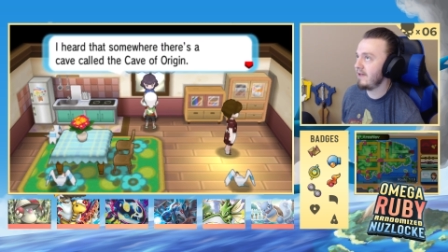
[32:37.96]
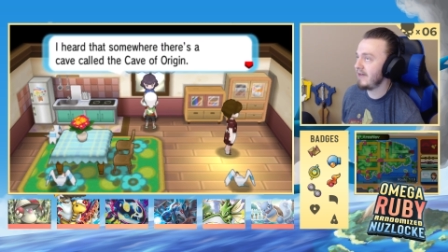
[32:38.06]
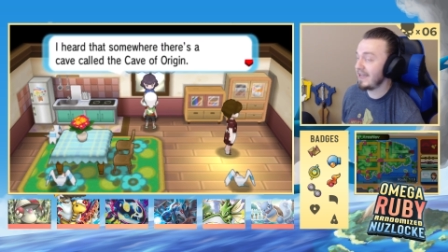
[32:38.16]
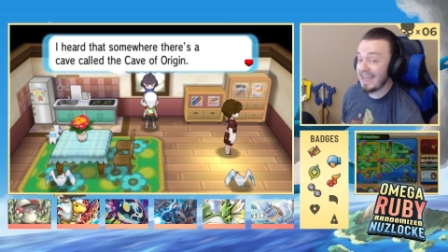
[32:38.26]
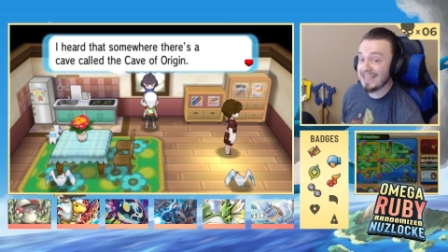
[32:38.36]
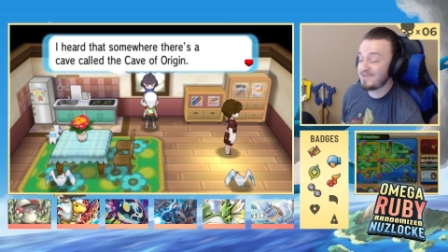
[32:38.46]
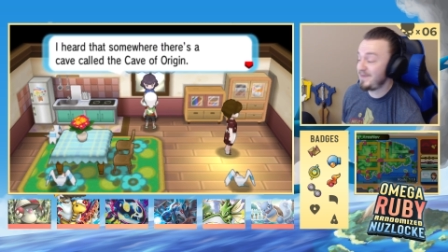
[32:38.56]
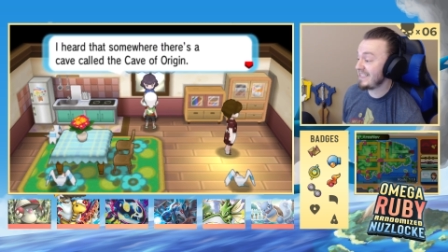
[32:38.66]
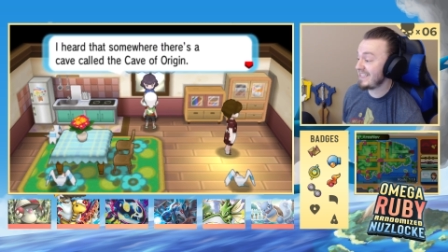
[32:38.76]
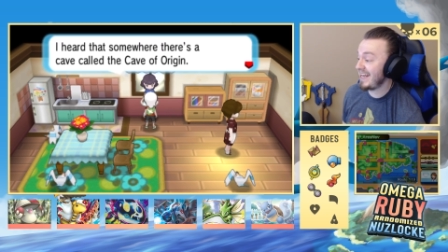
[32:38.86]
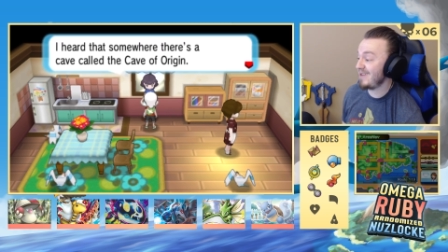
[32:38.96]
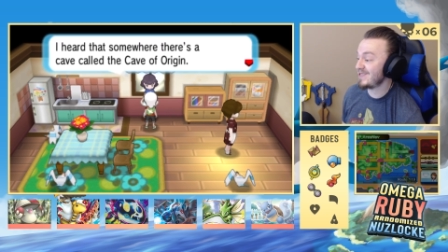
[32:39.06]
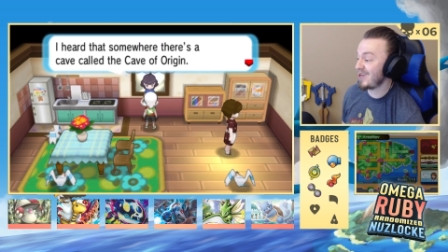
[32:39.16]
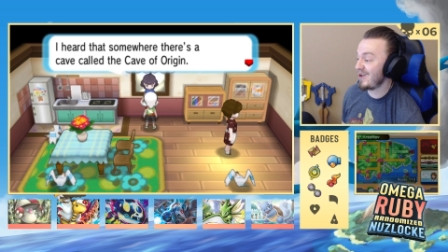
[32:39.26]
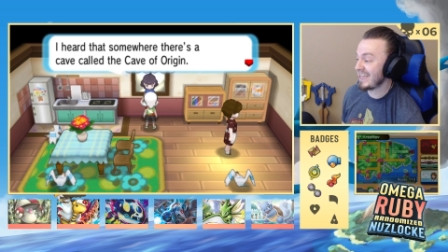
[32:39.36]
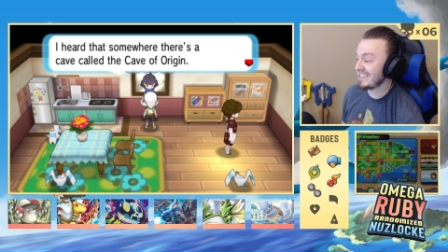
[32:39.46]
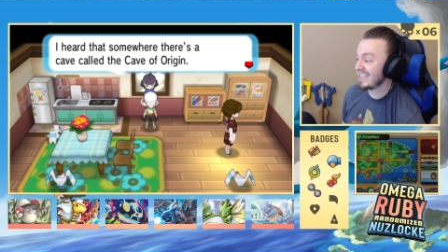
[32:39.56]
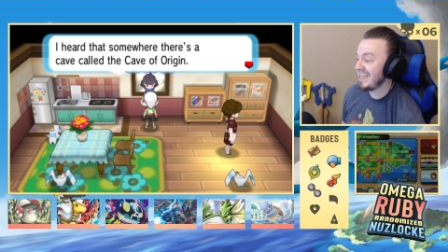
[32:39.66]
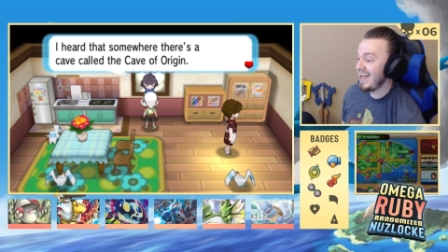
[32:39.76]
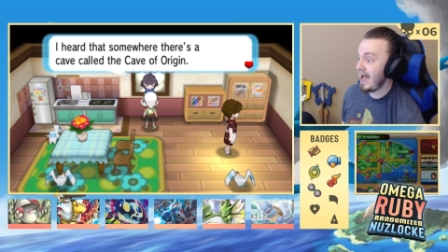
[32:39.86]
can't speak today. I'm sorry, guys.
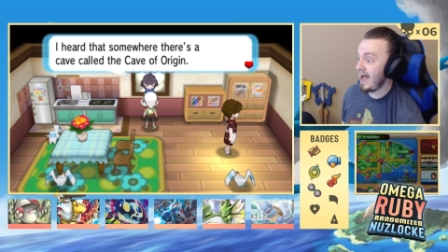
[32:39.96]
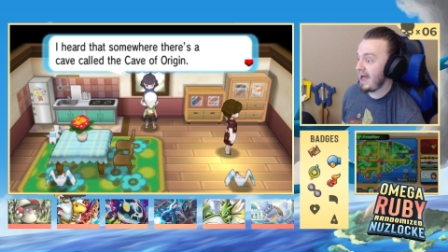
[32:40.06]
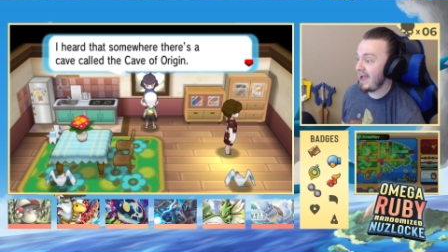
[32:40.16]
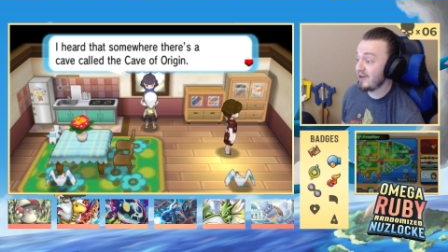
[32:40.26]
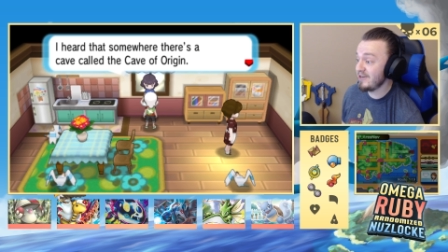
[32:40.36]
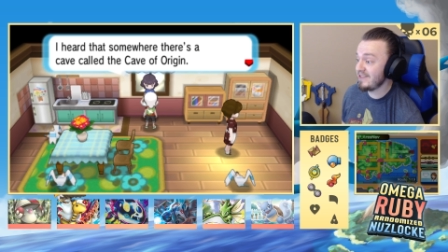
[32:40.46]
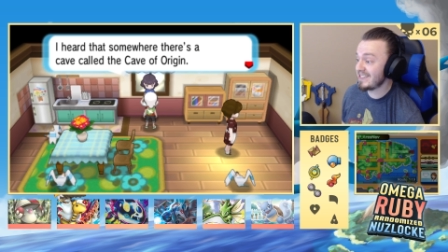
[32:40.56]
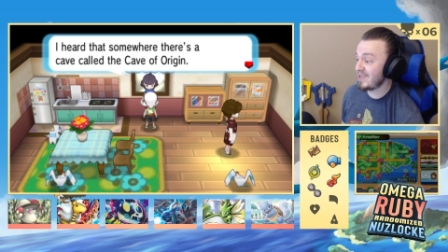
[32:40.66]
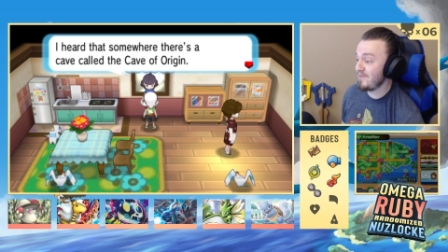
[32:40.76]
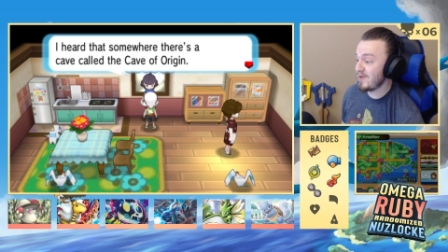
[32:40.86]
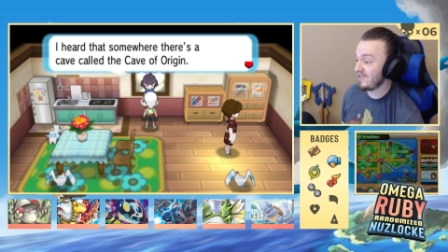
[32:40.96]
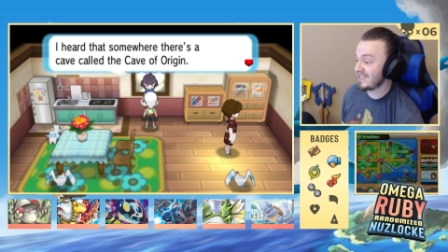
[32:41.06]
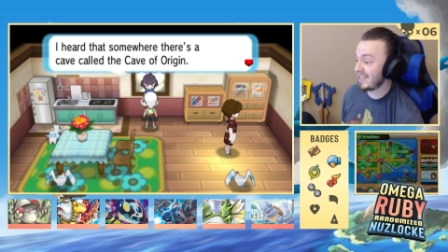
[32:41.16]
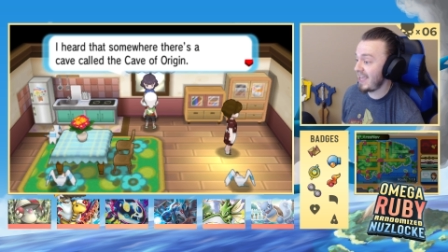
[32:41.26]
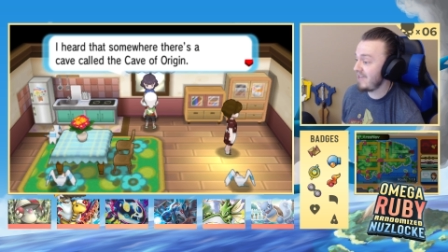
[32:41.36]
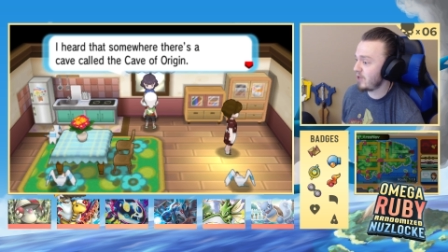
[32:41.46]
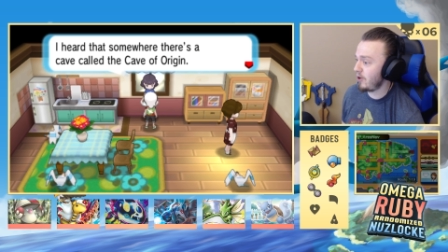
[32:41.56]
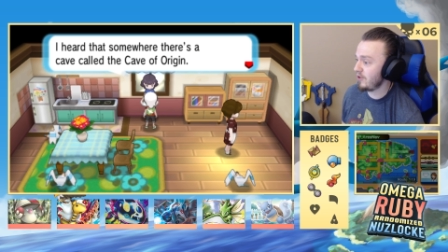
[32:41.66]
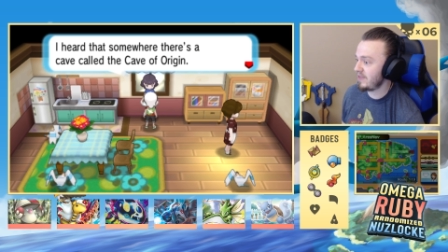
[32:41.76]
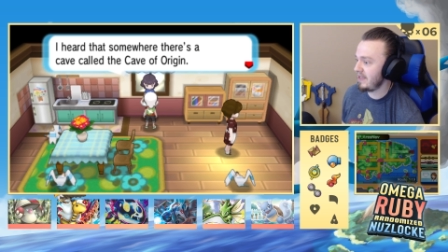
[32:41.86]
I heard that somewhere there's a cave
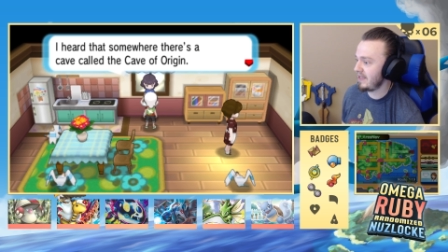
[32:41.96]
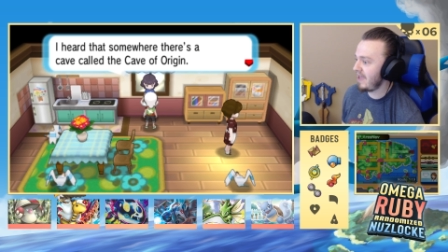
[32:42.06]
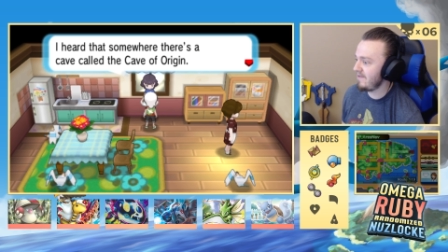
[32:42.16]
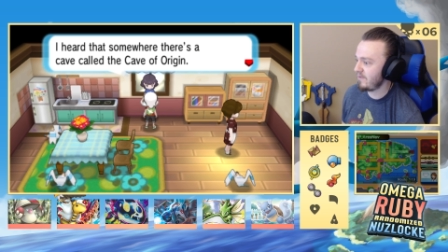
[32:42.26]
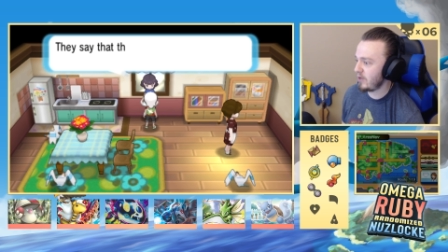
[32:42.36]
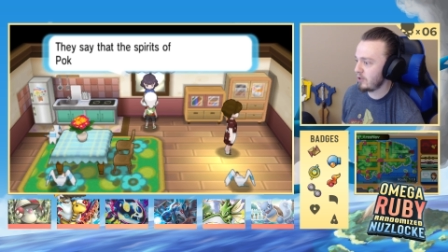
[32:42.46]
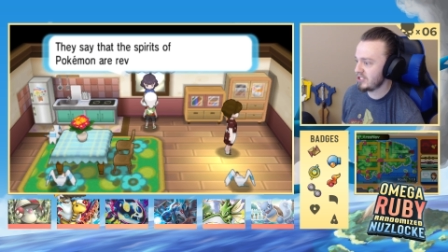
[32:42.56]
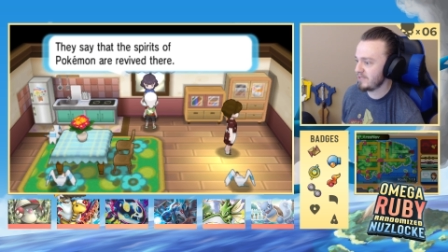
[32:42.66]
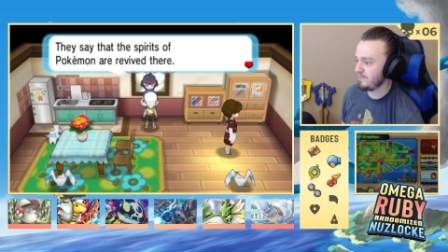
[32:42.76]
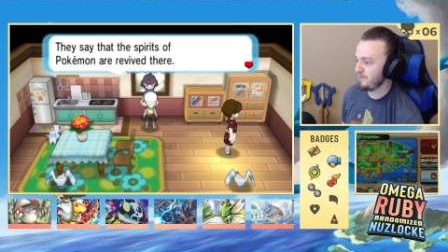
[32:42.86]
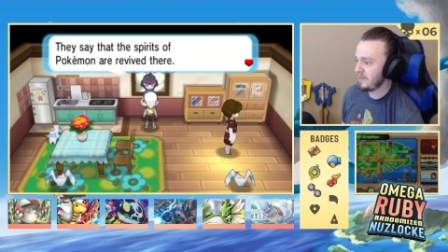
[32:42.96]
called the Cave of Origin.